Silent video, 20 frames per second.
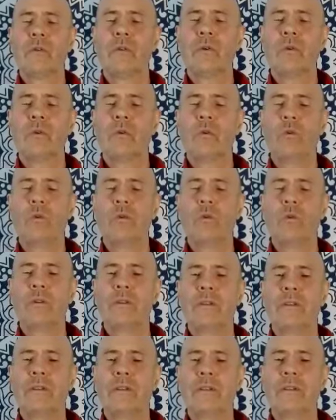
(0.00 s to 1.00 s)
all
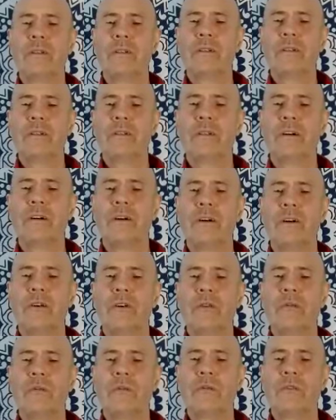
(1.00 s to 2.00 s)

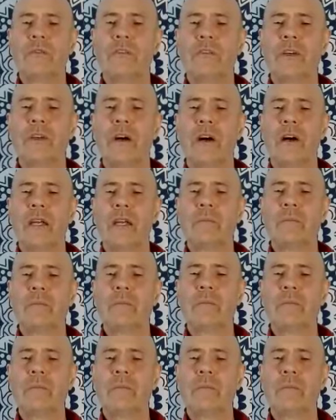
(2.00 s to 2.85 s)
of the time.